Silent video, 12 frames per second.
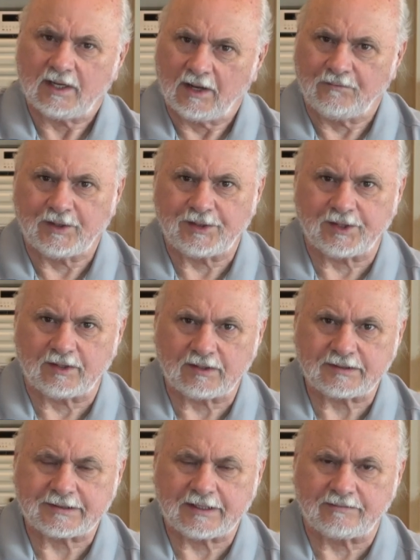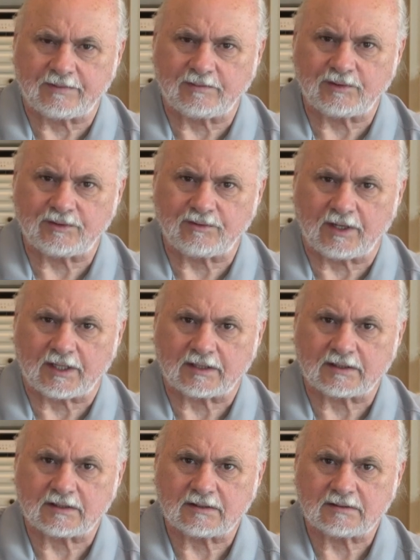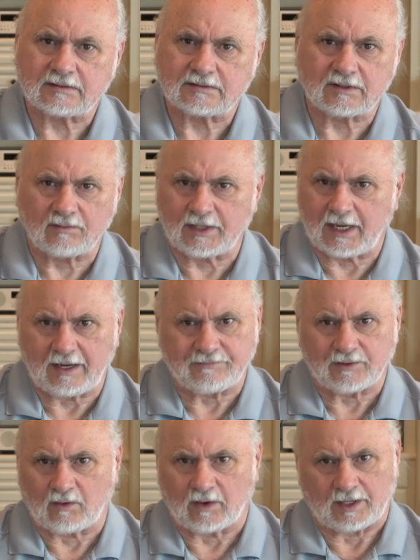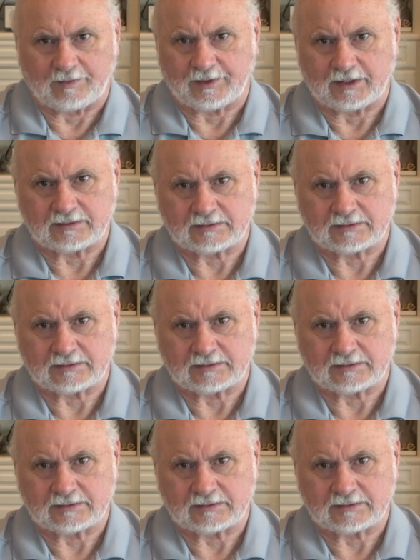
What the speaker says: If you thirst, give them drink. So we have no enemies.